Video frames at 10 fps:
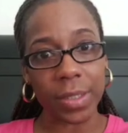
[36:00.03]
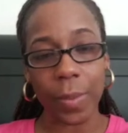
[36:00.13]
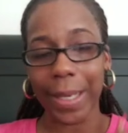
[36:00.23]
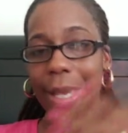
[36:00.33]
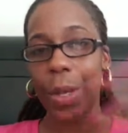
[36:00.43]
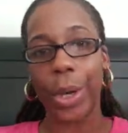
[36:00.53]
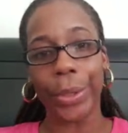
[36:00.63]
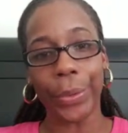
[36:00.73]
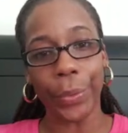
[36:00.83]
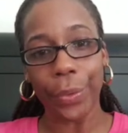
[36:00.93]
When I on
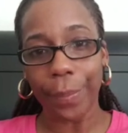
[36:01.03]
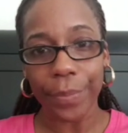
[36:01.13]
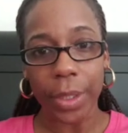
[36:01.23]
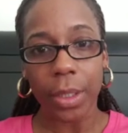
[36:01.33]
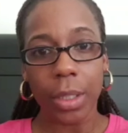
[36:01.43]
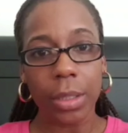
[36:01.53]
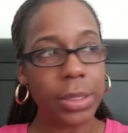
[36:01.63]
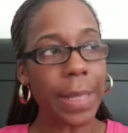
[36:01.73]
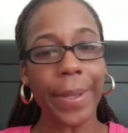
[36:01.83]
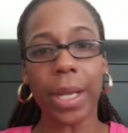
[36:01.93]
home,
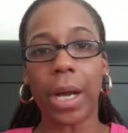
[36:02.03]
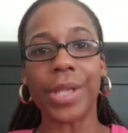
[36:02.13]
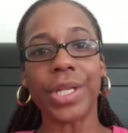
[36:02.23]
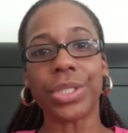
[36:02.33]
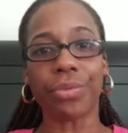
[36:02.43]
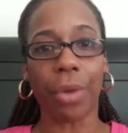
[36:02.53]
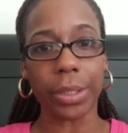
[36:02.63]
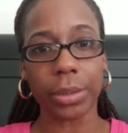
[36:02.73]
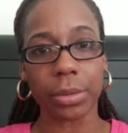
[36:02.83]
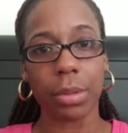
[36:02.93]
some of the onions
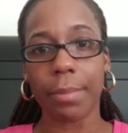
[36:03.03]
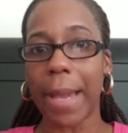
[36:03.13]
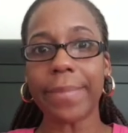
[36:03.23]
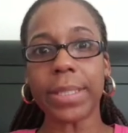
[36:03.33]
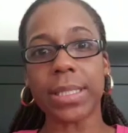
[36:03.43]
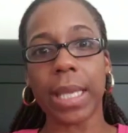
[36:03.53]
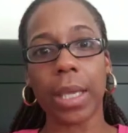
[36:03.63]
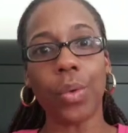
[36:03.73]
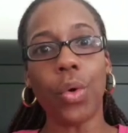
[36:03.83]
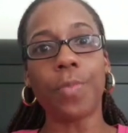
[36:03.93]
rotten. My
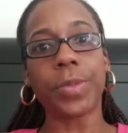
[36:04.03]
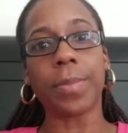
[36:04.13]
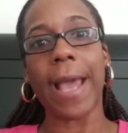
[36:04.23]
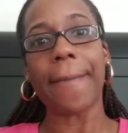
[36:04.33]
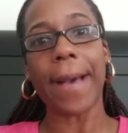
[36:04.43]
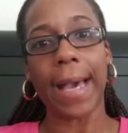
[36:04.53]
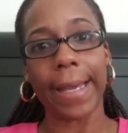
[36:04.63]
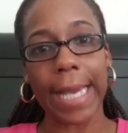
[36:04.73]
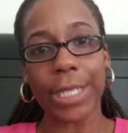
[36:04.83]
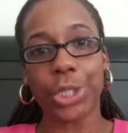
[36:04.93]
mistake. Oops, my
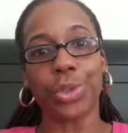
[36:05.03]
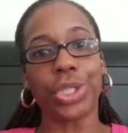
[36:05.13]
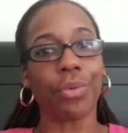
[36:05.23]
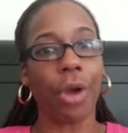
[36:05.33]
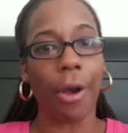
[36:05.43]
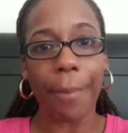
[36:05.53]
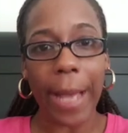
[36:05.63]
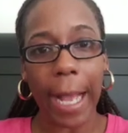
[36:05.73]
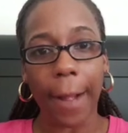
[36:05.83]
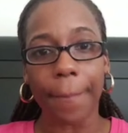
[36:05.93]
bad. I chose the wrong
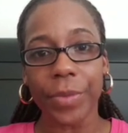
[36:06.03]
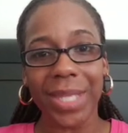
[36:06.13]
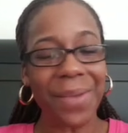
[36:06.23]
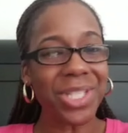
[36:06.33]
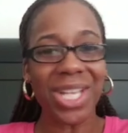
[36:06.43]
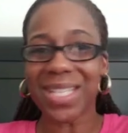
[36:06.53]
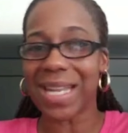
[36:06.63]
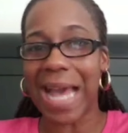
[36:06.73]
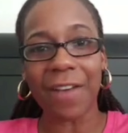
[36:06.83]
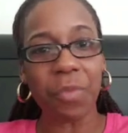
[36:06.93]
pack. It was just a
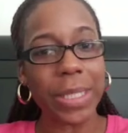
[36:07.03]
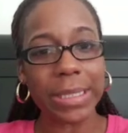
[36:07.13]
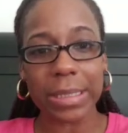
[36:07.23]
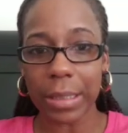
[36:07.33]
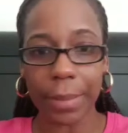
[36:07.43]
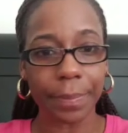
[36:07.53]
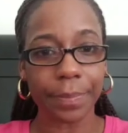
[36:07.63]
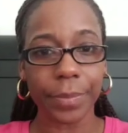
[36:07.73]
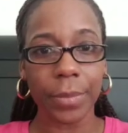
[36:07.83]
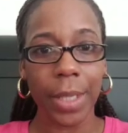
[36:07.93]
lack of wisdom.
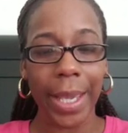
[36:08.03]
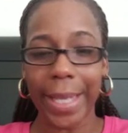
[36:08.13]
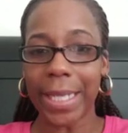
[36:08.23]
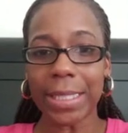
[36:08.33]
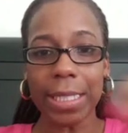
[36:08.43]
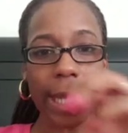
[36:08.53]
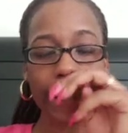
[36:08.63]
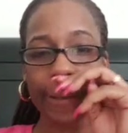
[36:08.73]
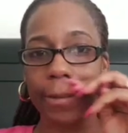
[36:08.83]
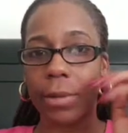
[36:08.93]
It isn't
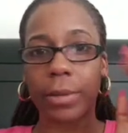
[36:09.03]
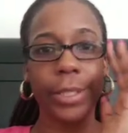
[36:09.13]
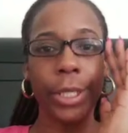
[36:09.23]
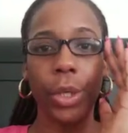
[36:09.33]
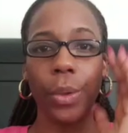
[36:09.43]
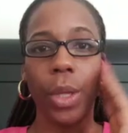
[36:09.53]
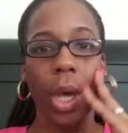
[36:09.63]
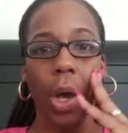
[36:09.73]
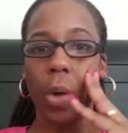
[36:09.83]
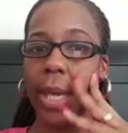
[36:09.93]
that you know,
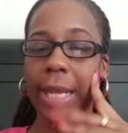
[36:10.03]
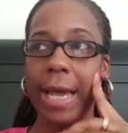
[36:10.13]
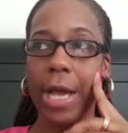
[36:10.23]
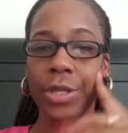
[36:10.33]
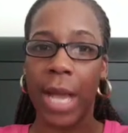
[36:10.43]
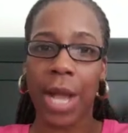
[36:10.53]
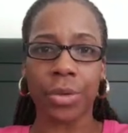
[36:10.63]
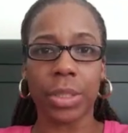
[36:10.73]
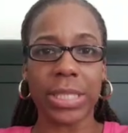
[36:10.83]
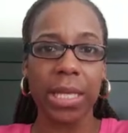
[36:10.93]
okay, now now
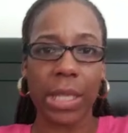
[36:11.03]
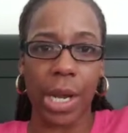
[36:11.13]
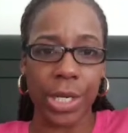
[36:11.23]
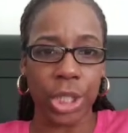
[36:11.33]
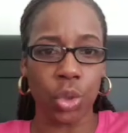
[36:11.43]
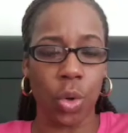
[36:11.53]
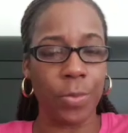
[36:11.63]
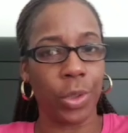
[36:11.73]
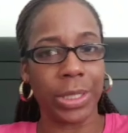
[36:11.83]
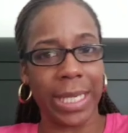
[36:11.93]
you could take the onions him.
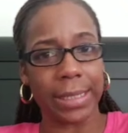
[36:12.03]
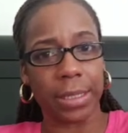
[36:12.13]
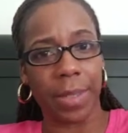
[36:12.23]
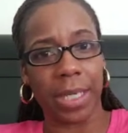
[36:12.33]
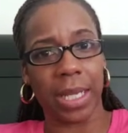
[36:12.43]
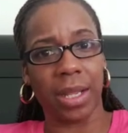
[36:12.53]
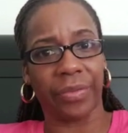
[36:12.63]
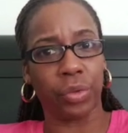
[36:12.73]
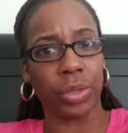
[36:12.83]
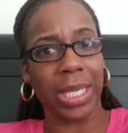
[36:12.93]
you could test them, and then
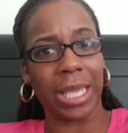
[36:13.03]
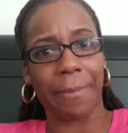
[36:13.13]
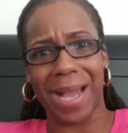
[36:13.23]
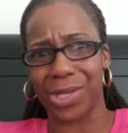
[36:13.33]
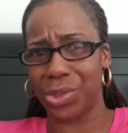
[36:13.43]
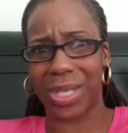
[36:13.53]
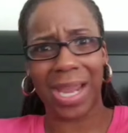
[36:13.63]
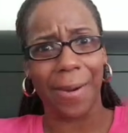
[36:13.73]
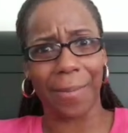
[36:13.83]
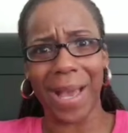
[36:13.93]
if you think about it, you
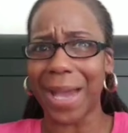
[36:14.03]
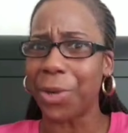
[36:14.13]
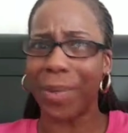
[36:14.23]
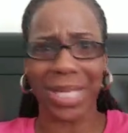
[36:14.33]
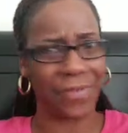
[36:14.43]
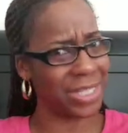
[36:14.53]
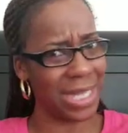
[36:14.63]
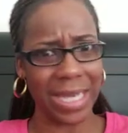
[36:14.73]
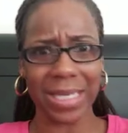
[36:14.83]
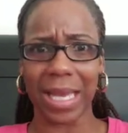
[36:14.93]
carry him back. I don't believe it's
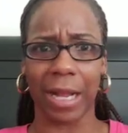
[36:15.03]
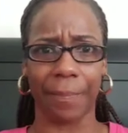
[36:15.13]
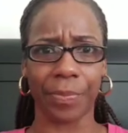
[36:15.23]
like that.